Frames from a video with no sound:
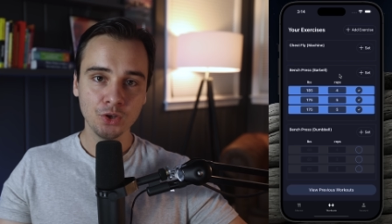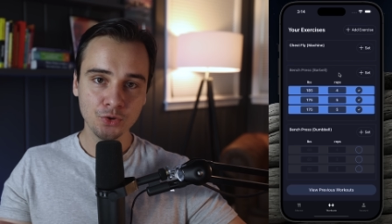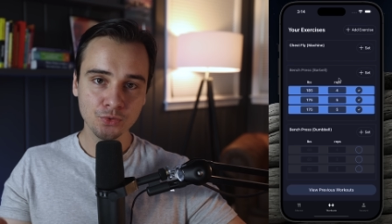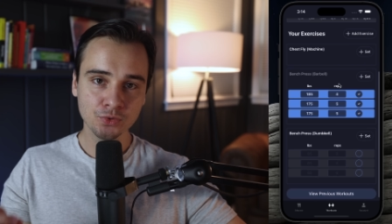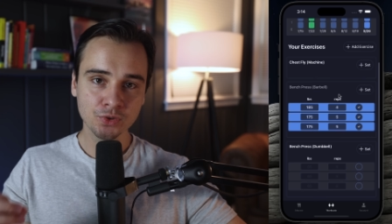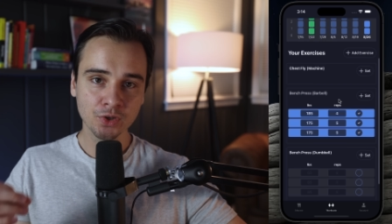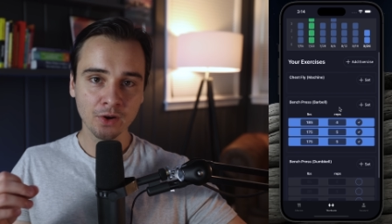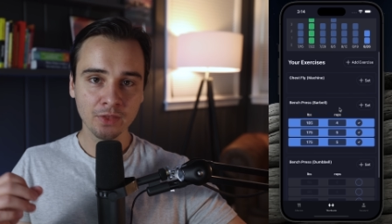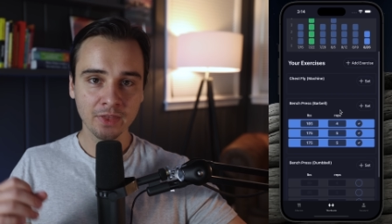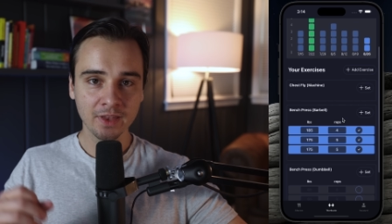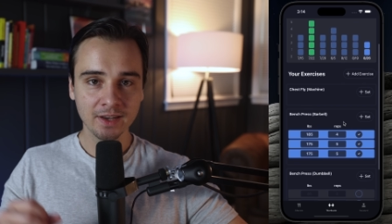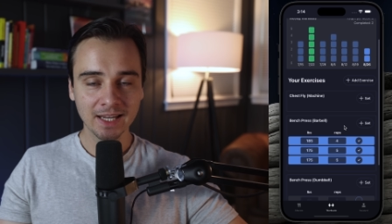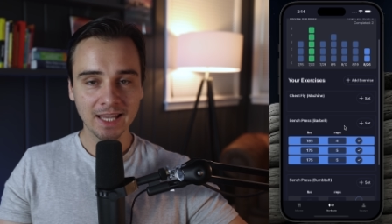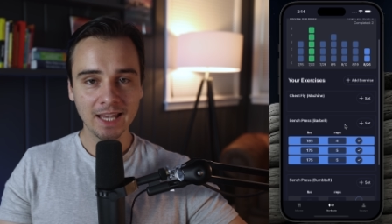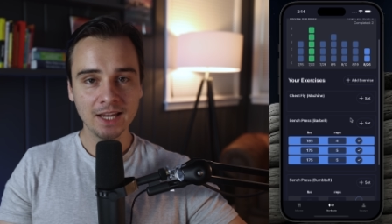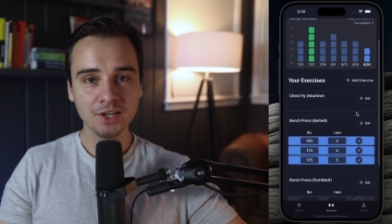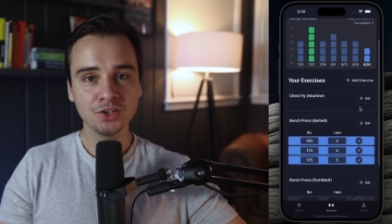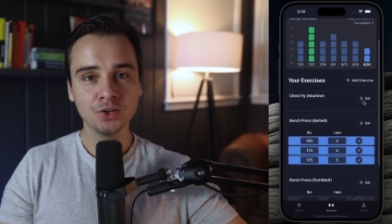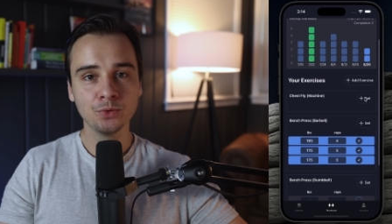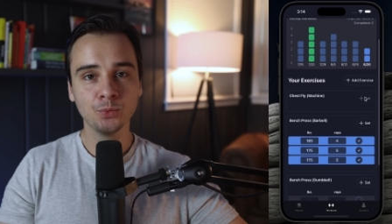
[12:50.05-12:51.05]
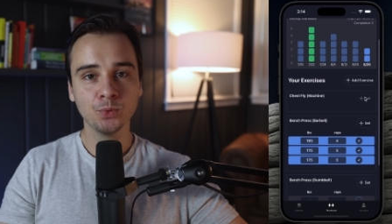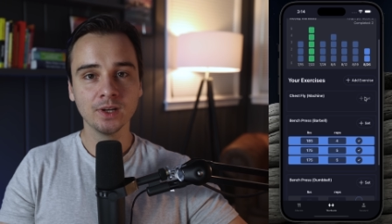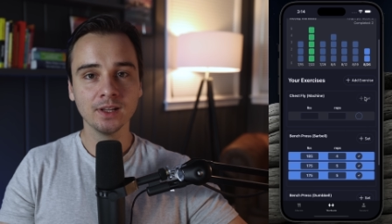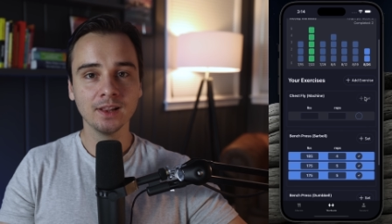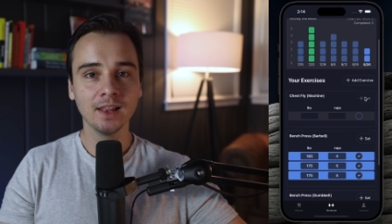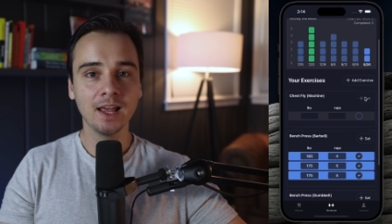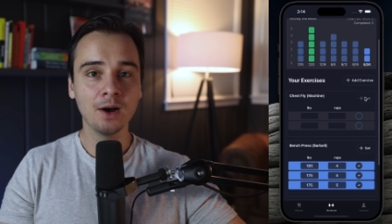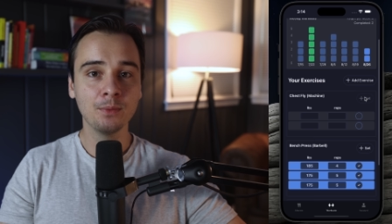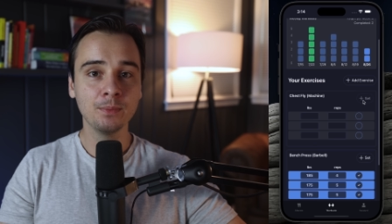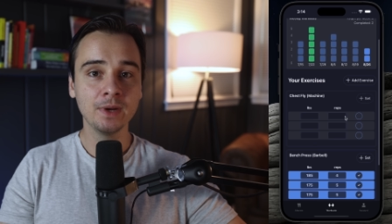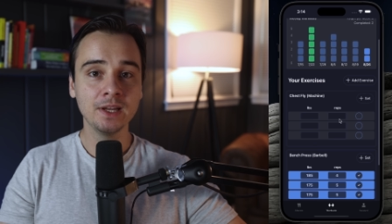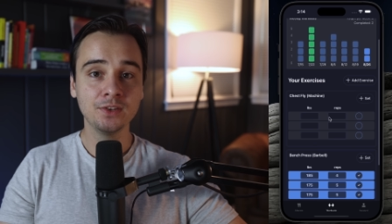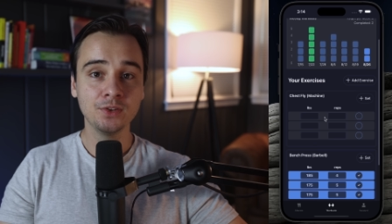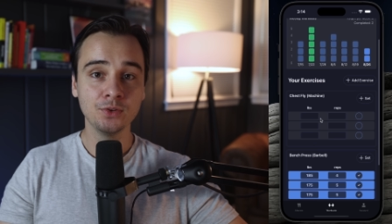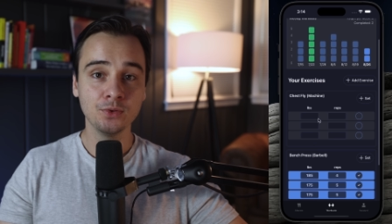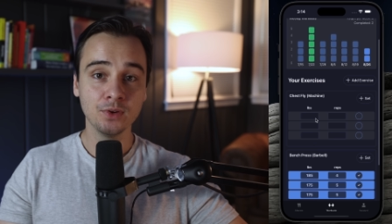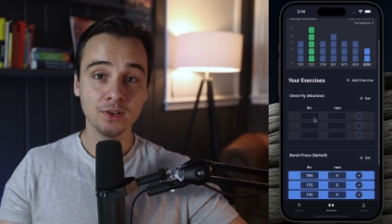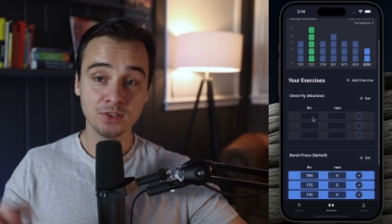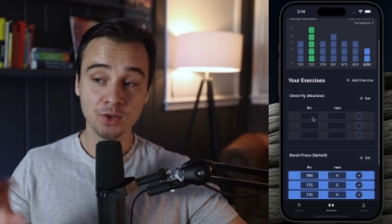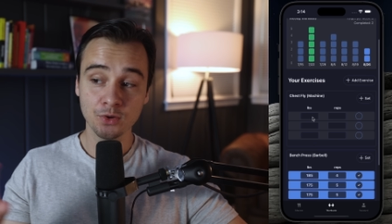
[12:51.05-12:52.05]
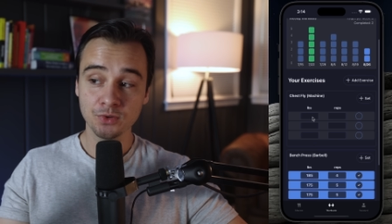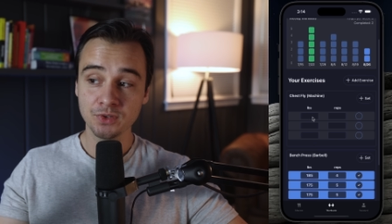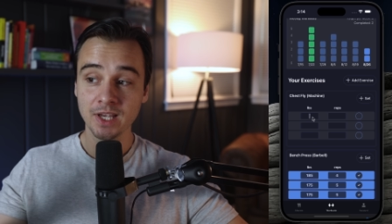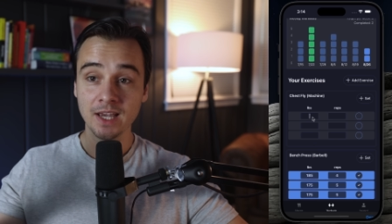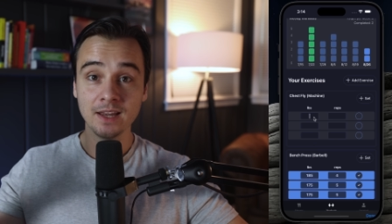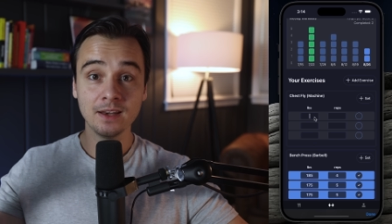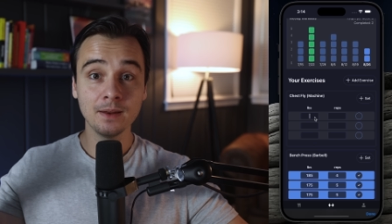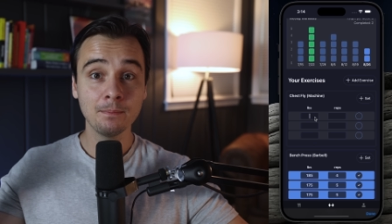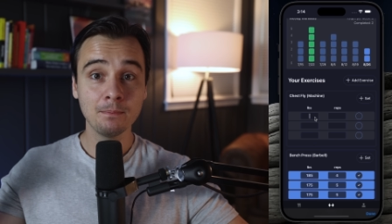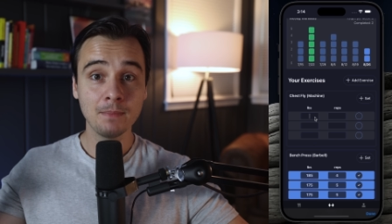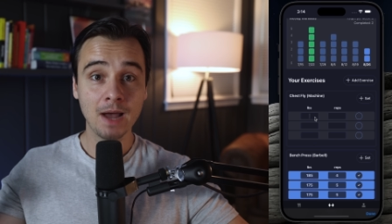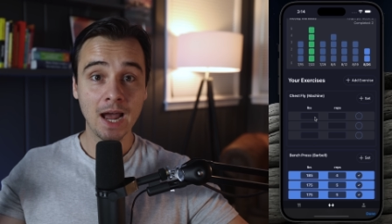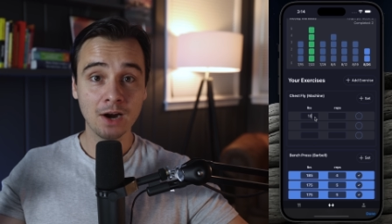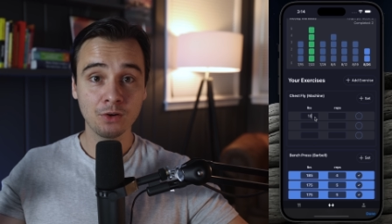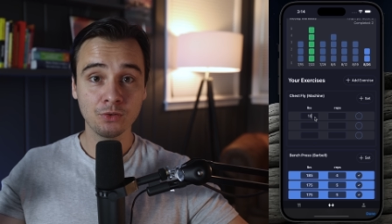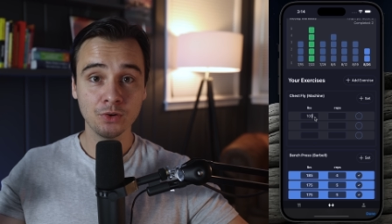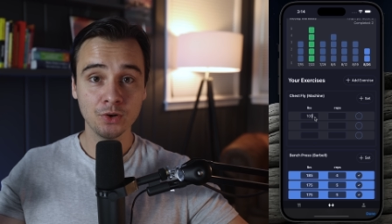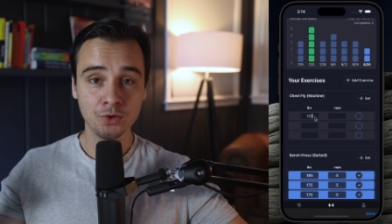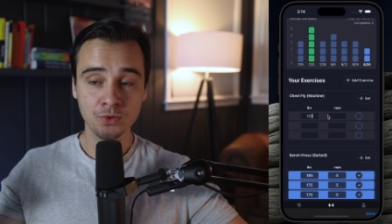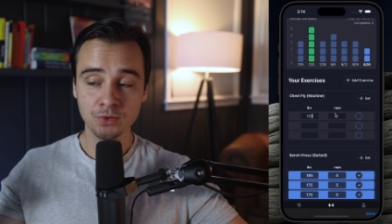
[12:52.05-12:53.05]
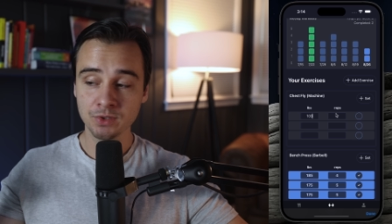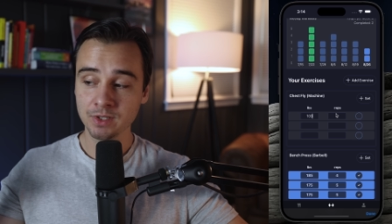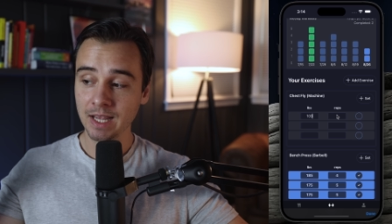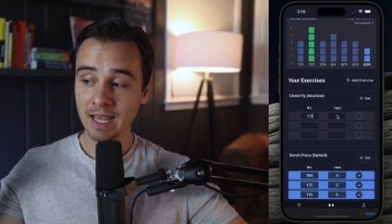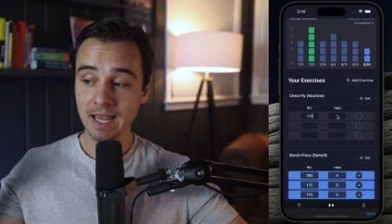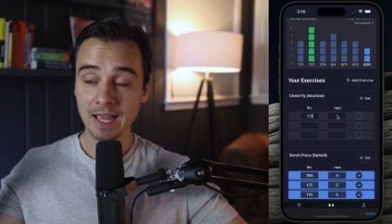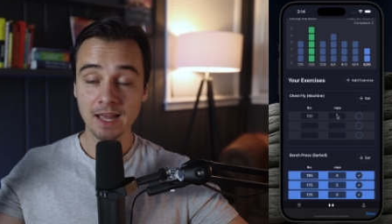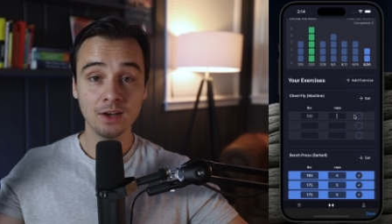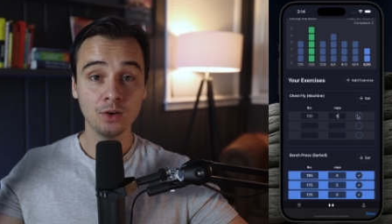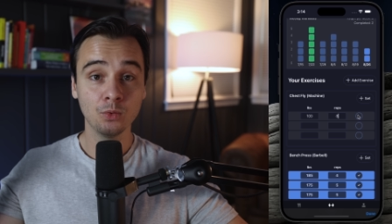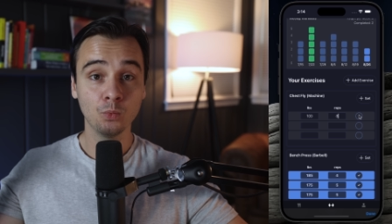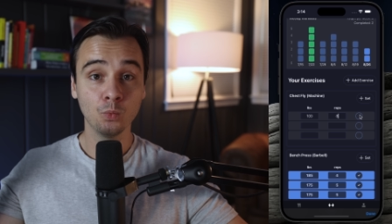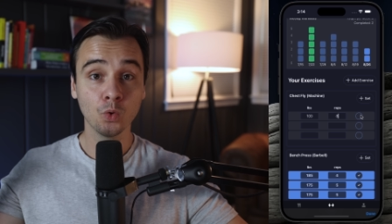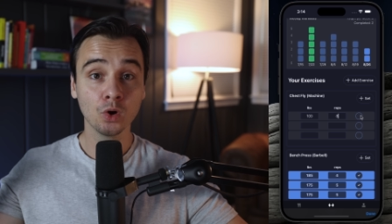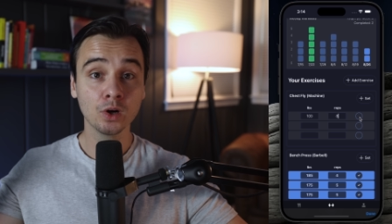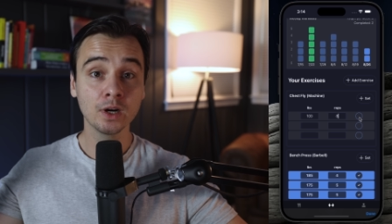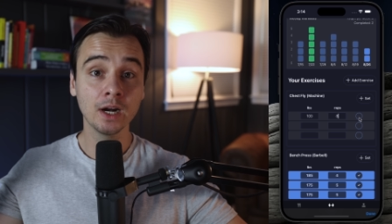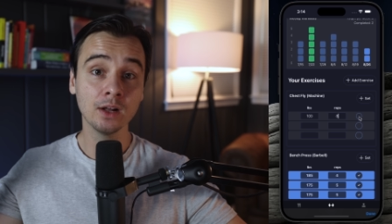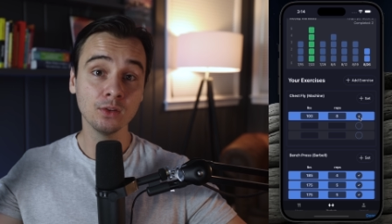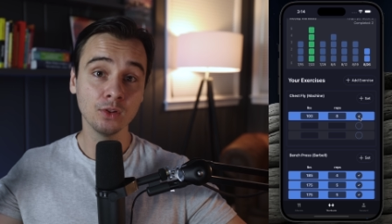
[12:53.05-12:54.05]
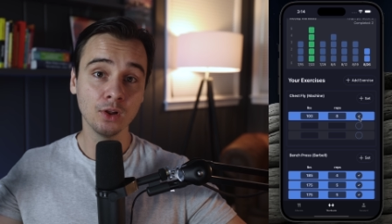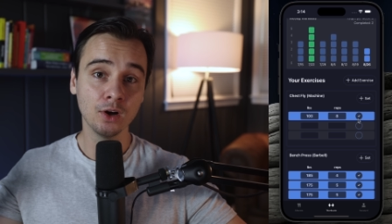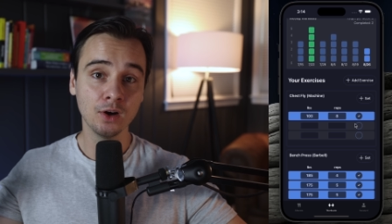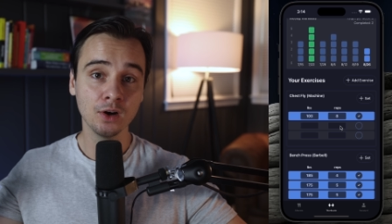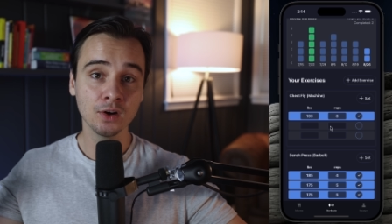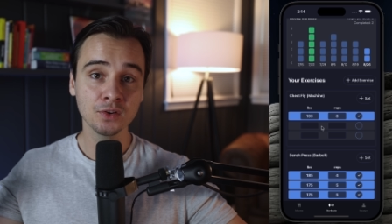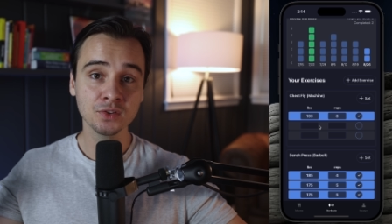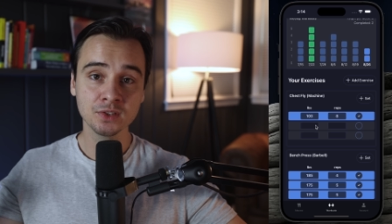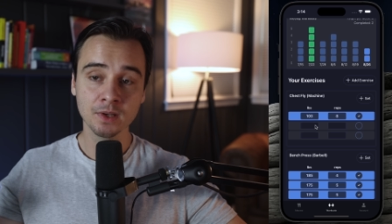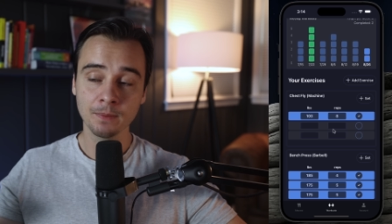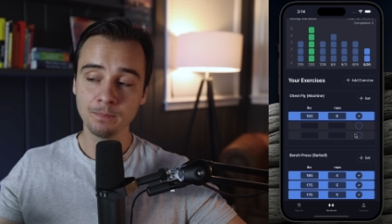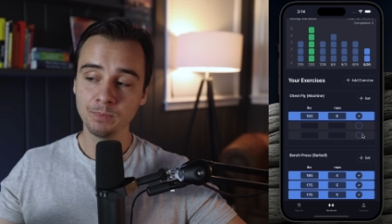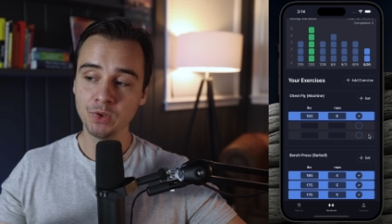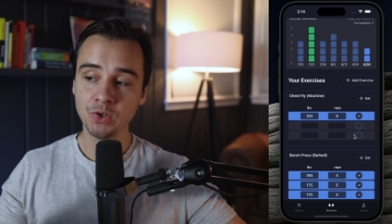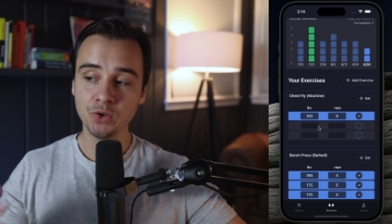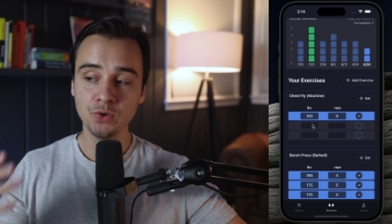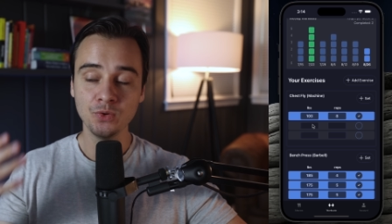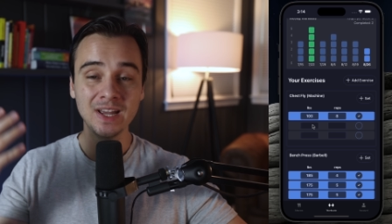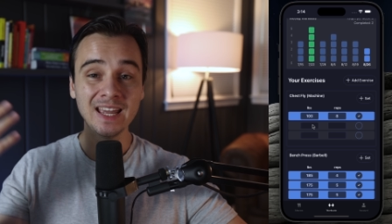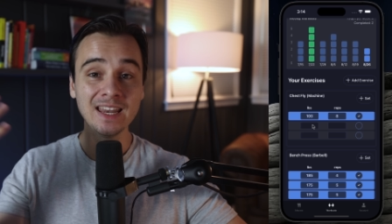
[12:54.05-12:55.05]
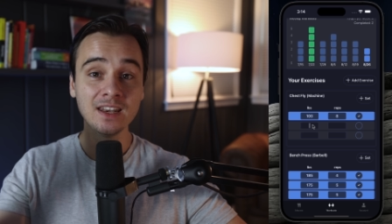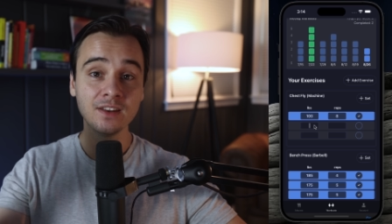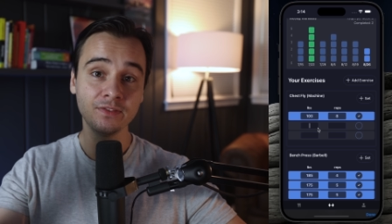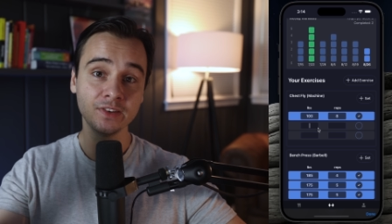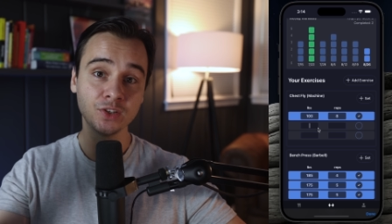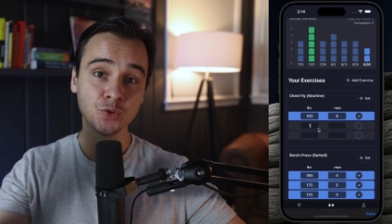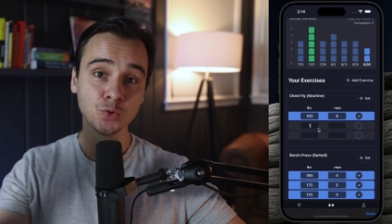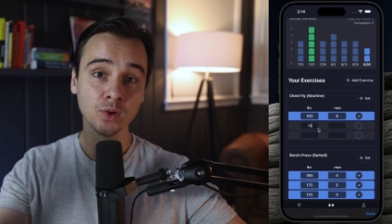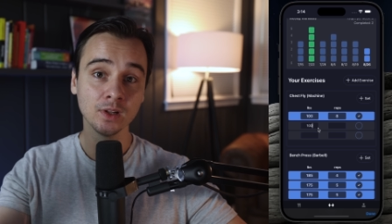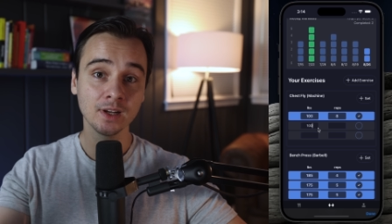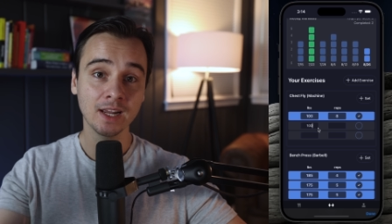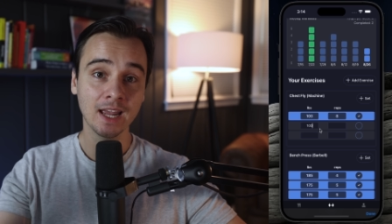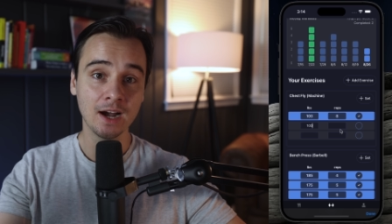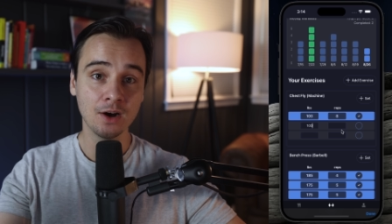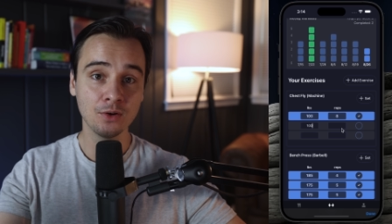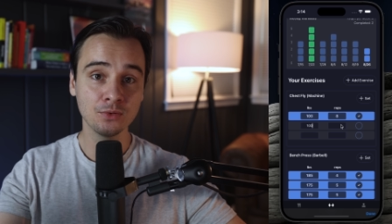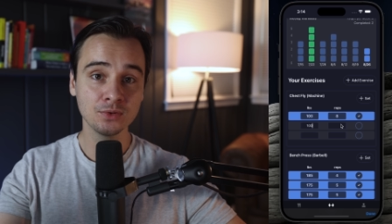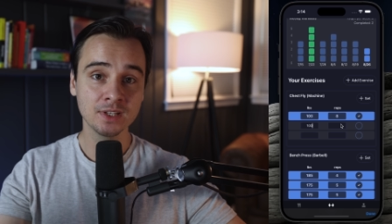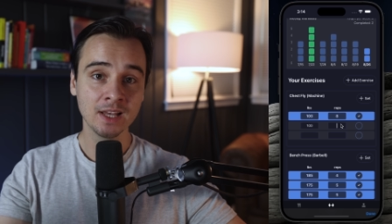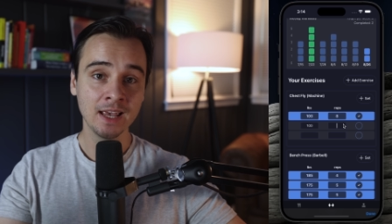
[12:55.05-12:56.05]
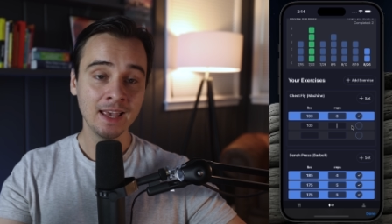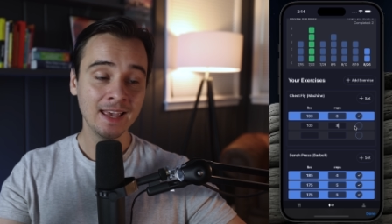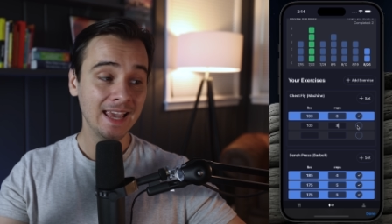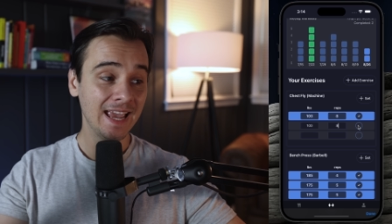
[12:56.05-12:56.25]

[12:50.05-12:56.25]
User authentication would allow me to associate macros and workout logs to individual accounts